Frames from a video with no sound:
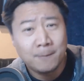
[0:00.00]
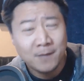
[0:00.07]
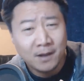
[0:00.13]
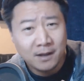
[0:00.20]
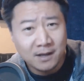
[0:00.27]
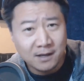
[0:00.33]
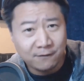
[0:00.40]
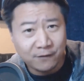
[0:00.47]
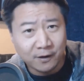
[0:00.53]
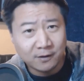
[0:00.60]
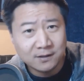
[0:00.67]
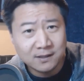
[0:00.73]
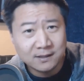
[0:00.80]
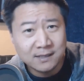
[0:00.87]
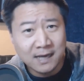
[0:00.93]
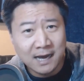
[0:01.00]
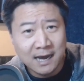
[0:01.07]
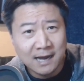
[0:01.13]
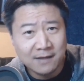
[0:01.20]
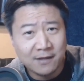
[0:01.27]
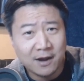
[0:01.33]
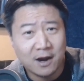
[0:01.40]
If there is a
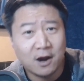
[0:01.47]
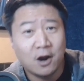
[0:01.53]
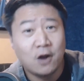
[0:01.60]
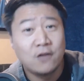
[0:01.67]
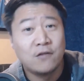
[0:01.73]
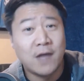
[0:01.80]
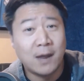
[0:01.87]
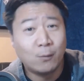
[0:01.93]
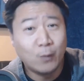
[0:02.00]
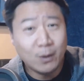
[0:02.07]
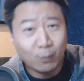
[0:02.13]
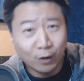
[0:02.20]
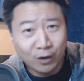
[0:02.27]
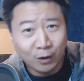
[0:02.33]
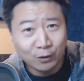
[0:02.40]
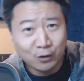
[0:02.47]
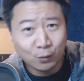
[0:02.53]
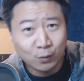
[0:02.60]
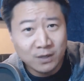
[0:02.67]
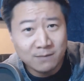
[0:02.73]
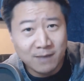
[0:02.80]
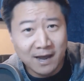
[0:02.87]
tie there, then we will go to
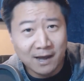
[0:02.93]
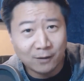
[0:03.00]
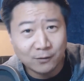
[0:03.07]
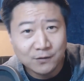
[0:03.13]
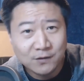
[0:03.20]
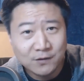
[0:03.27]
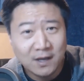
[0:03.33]
rebounds.